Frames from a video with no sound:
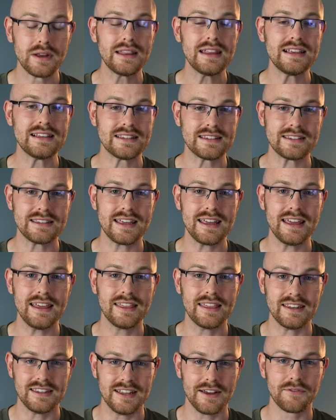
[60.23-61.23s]
really see
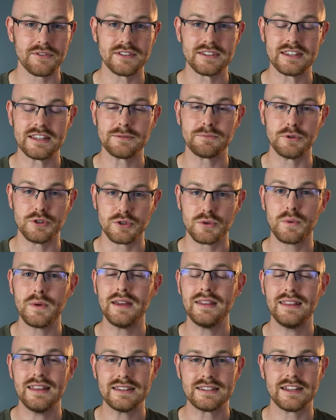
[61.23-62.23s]
the differences
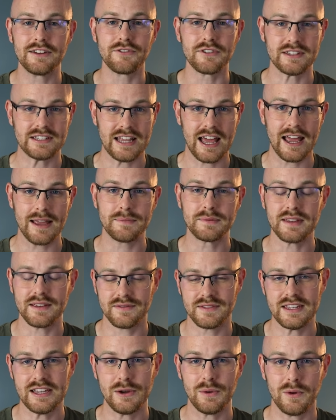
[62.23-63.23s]
between these different types of
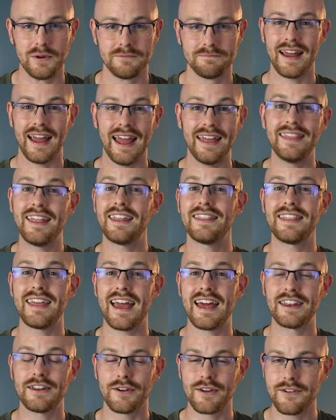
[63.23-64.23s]
SQL. And then at the
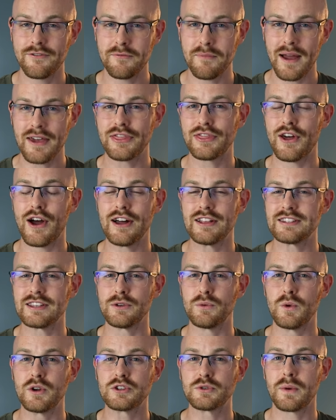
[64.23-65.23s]
end, I'll give you my thoughts
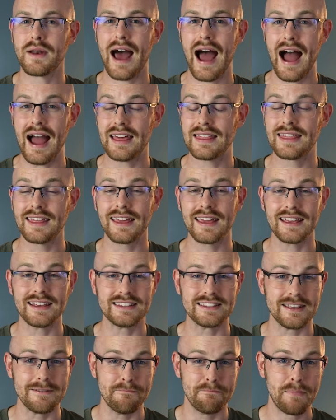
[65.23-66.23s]
on which one I think
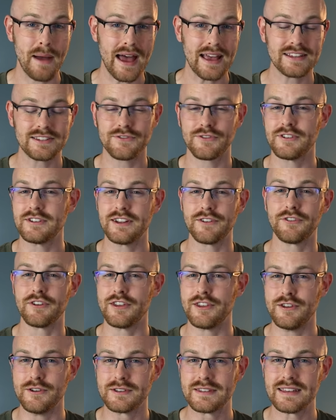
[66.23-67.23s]
is the best for
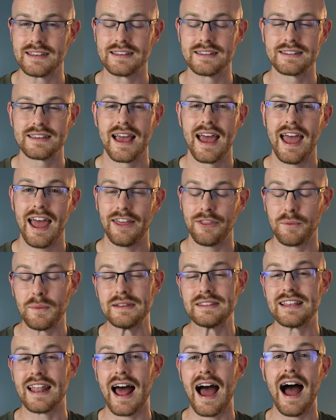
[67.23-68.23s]
different uses and the
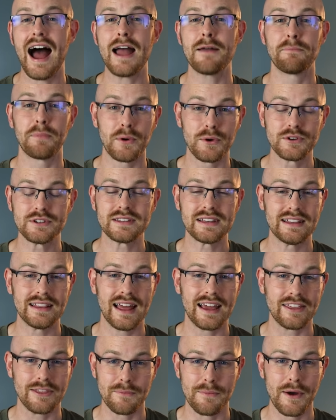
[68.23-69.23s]
ones that I personally
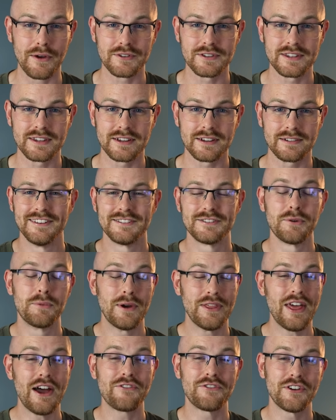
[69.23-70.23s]
like the most. So
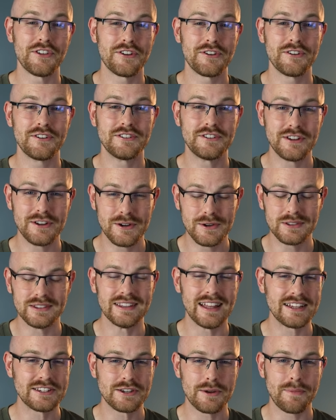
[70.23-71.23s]
without further ado,
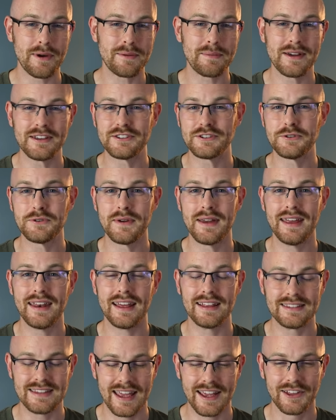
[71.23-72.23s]
let's jump on my screen
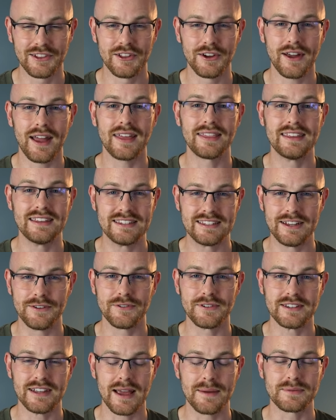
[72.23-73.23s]
and take a look at these
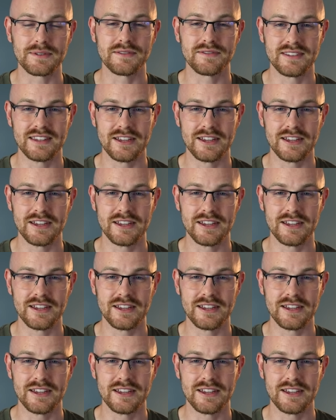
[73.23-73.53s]
different types of